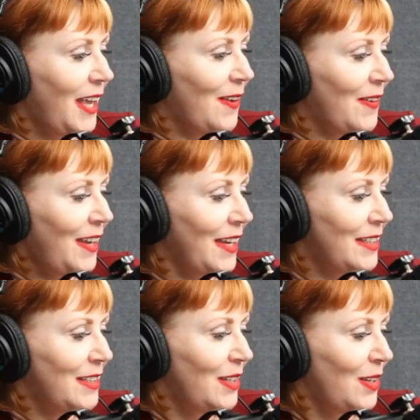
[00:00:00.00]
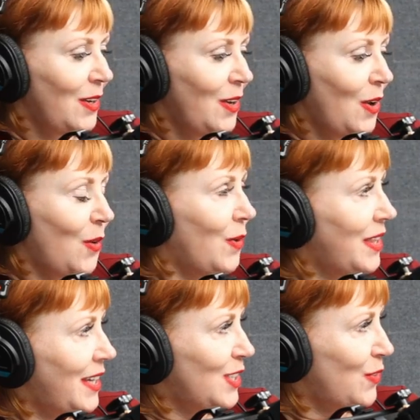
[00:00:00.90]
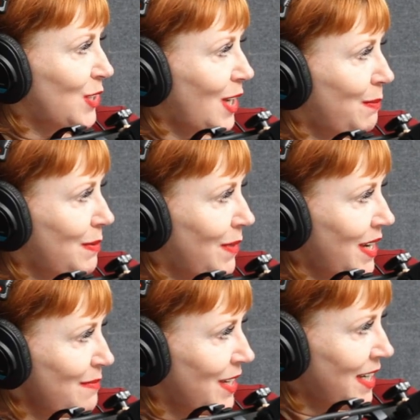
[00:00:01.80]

All right. Well, thanks for stopping by, Matt.